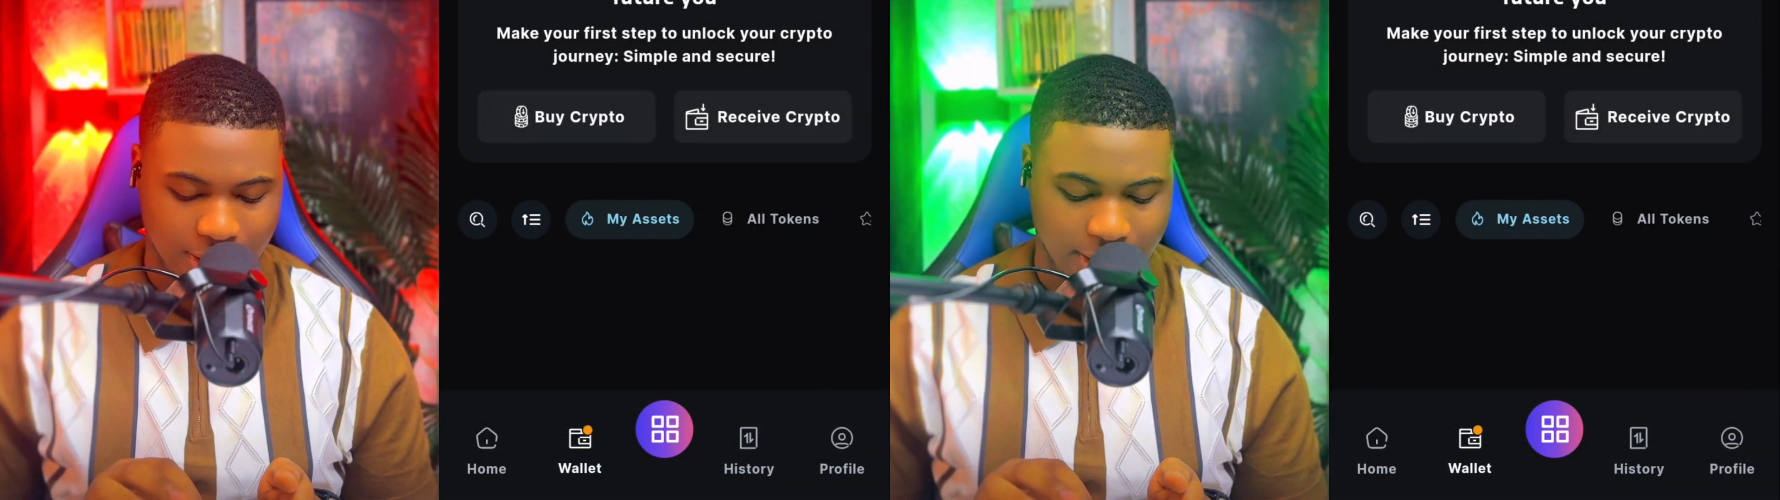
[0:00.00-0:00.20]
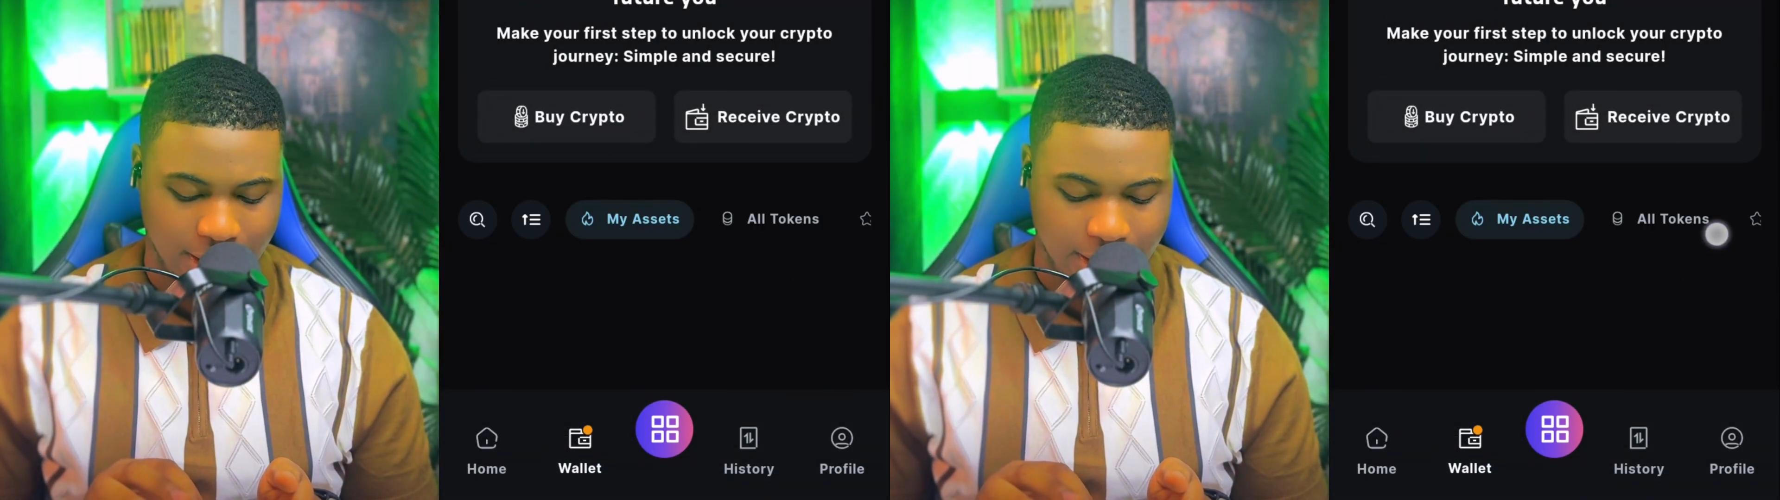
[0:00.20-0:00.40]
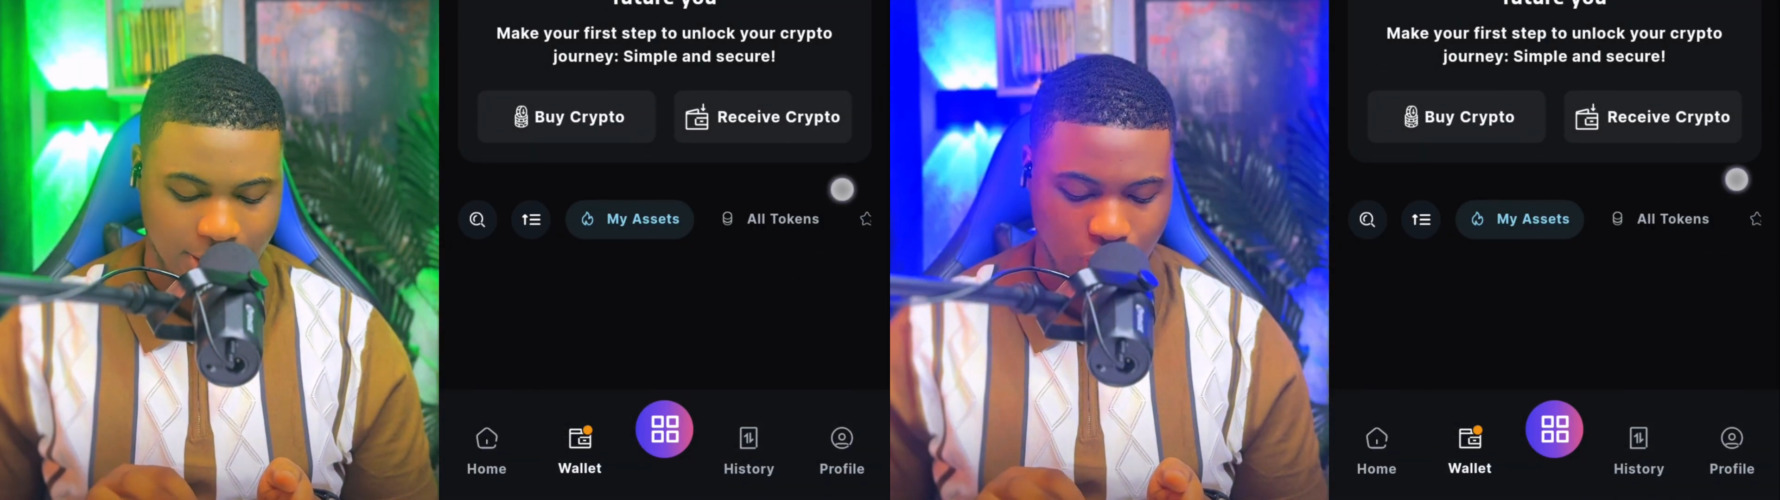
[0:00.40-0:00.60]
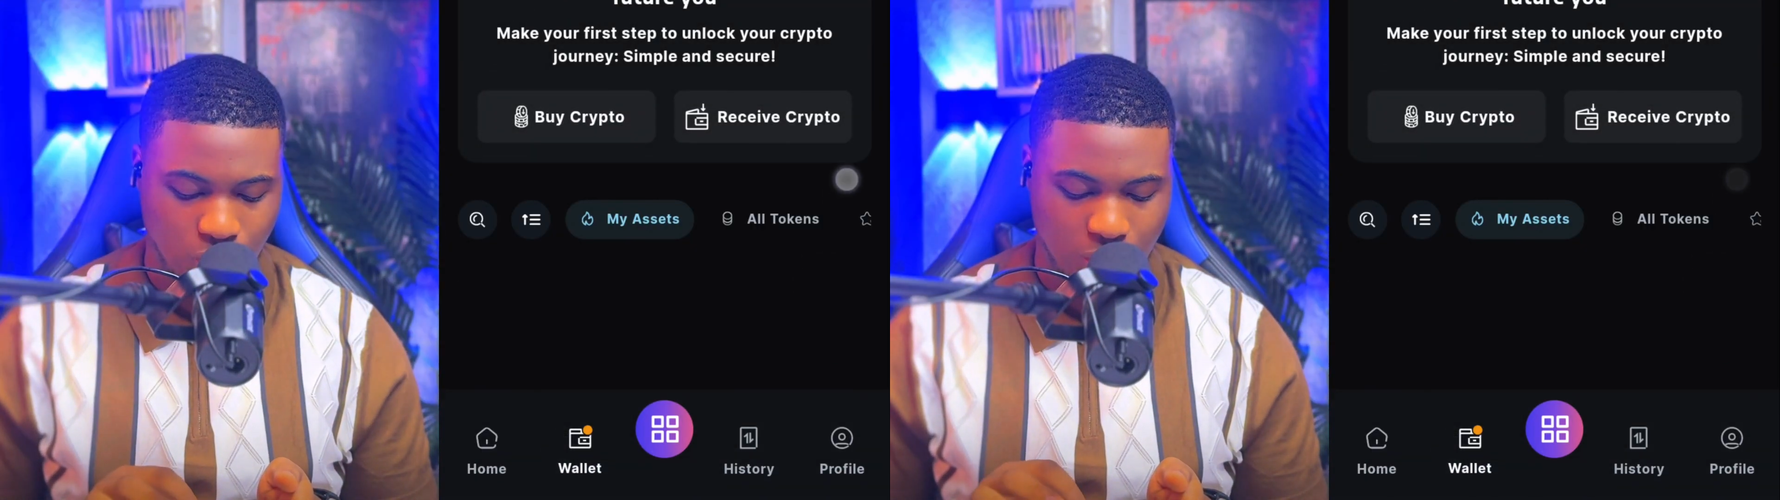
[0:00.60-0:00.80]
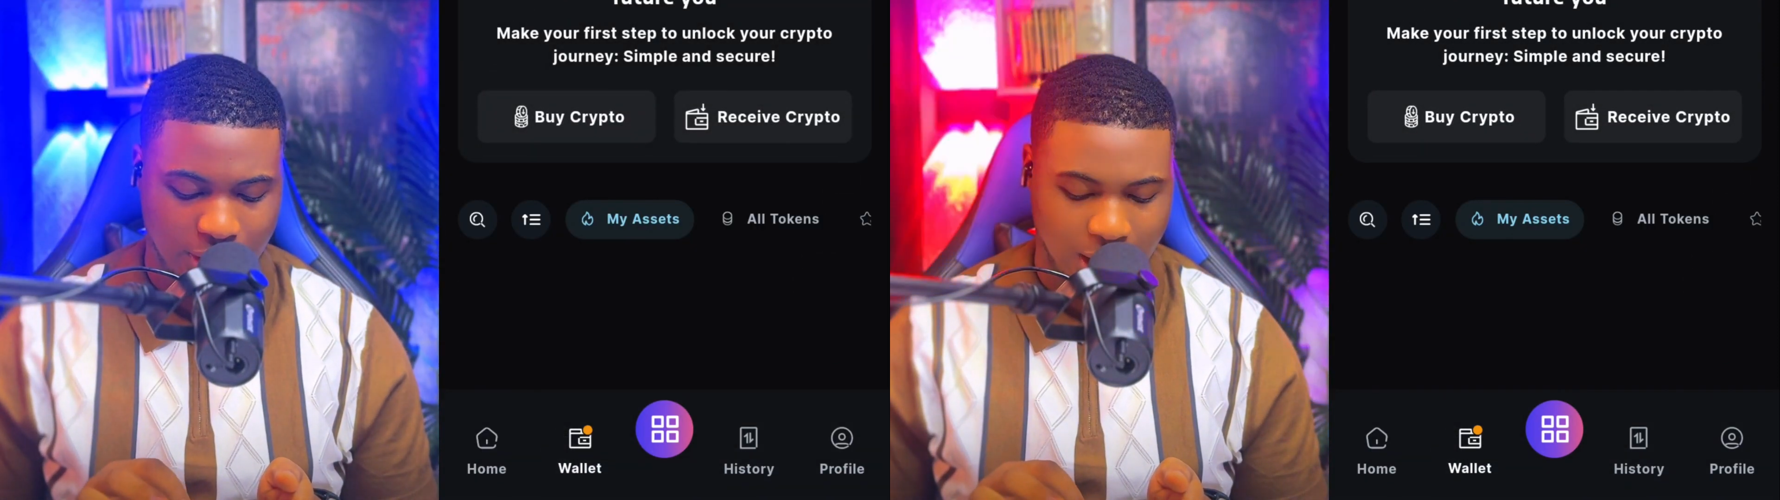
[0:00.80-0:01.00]
here
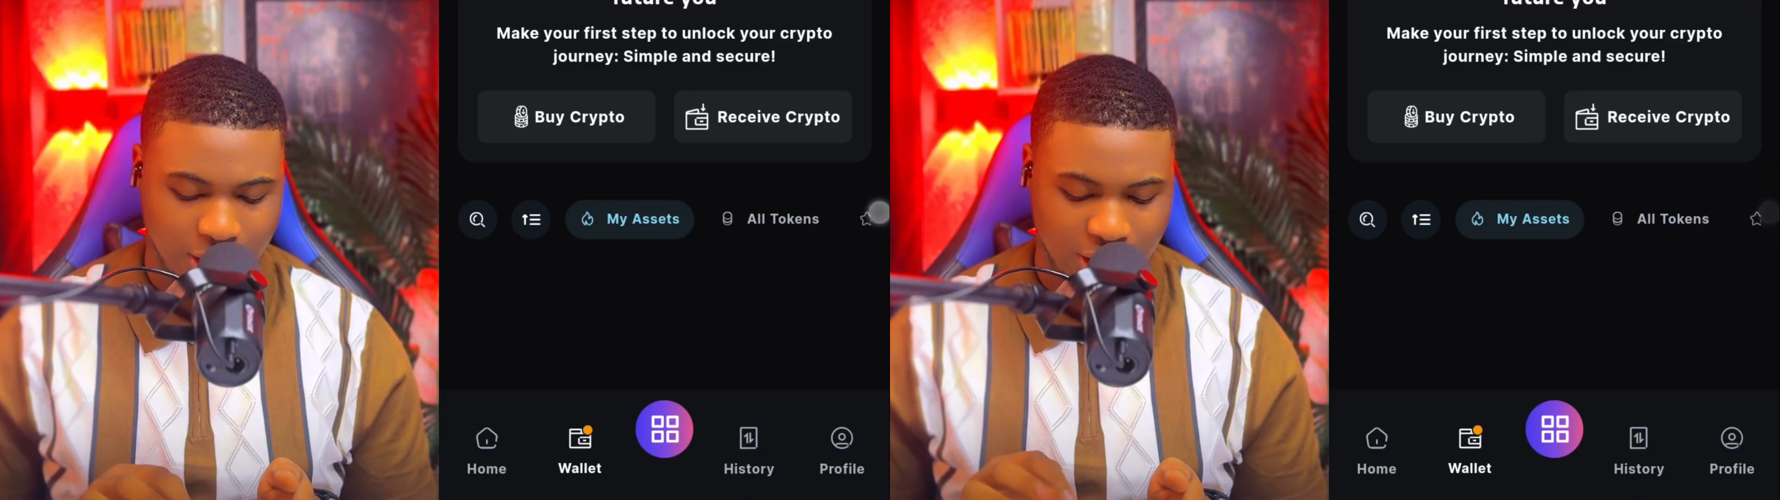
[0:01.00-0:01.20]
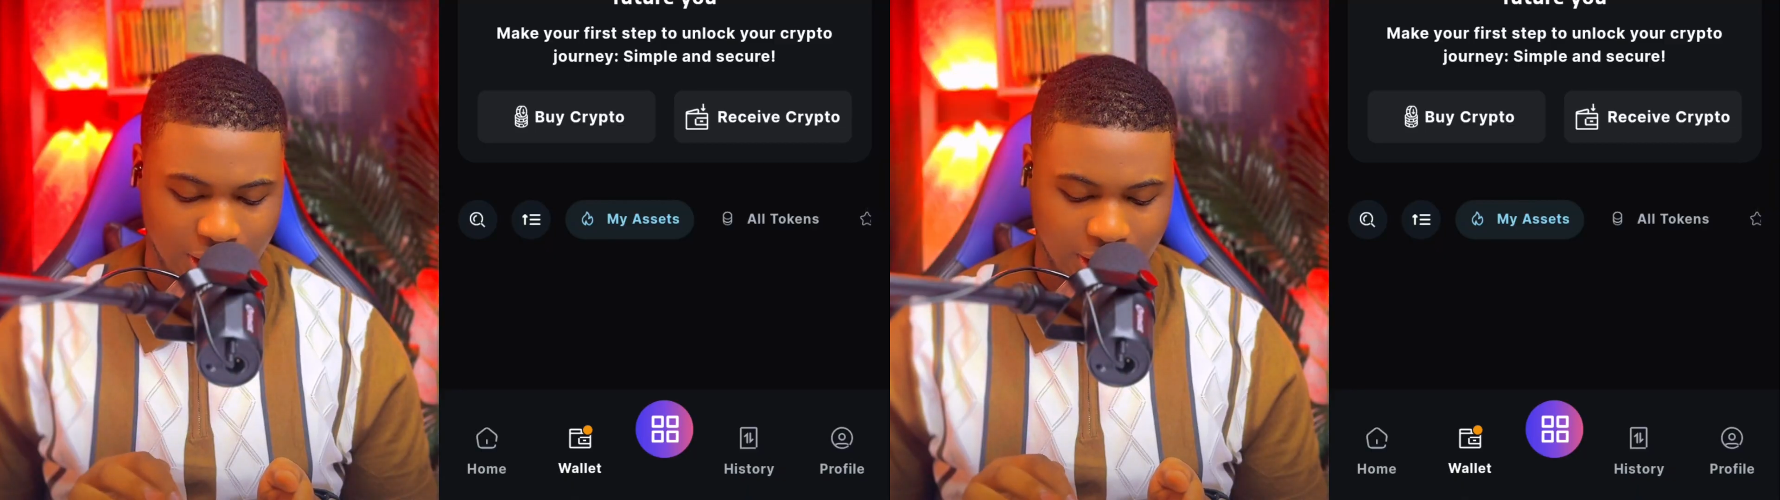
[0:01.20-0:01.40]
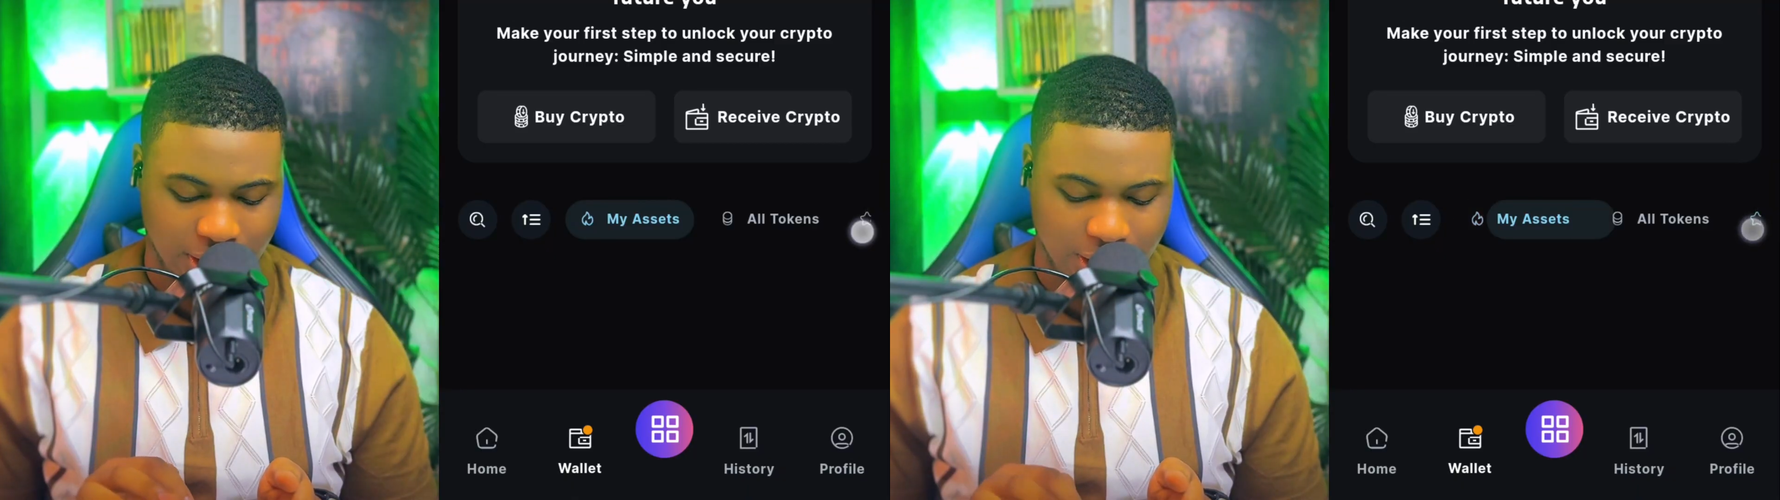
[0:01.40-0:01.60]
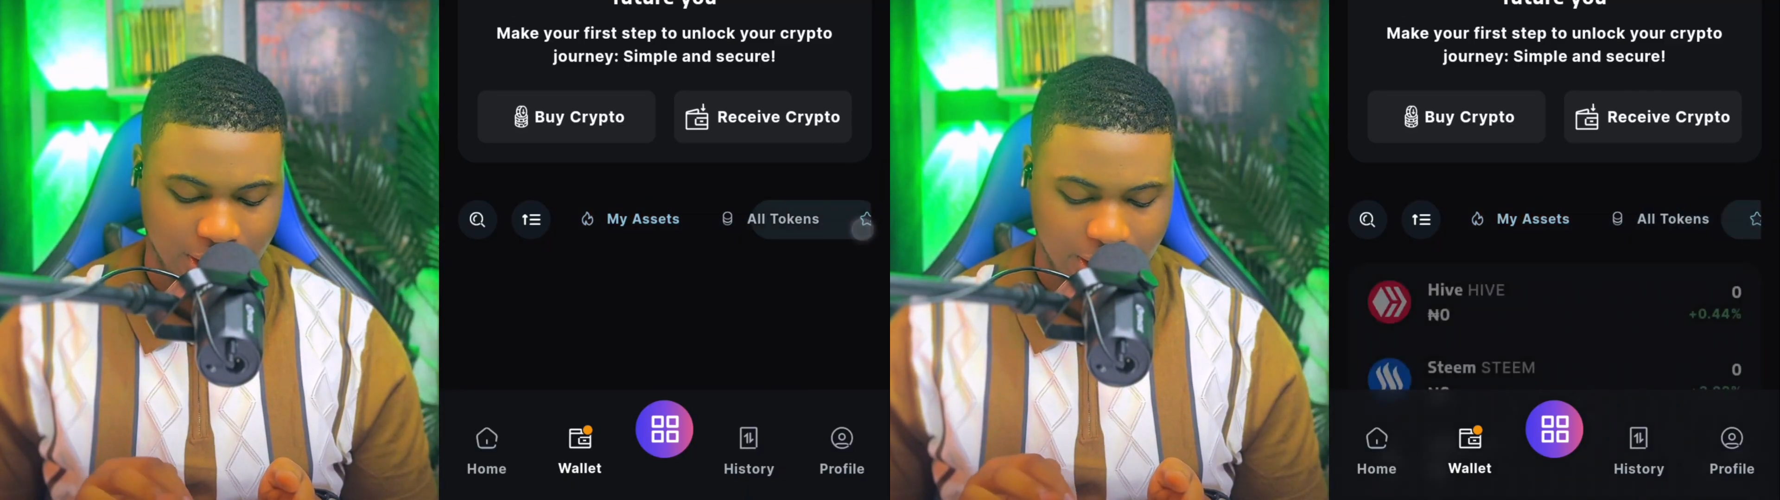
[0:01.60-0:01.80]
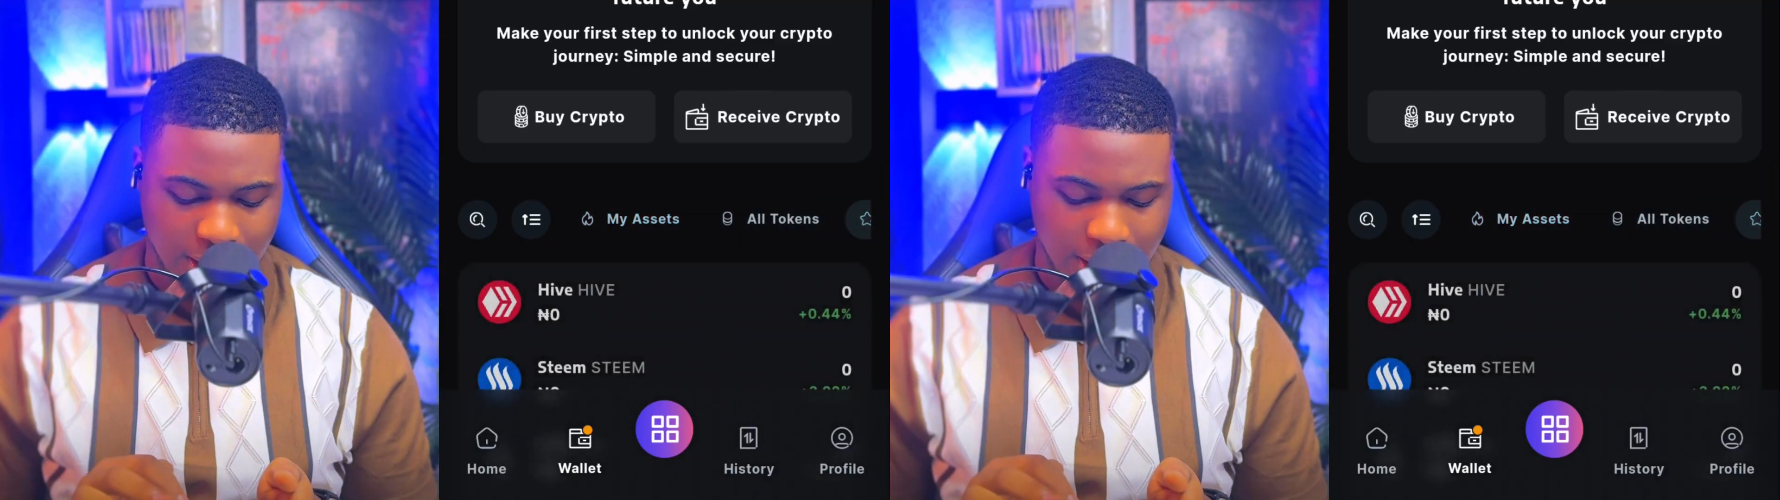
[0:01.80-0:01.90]
to searching the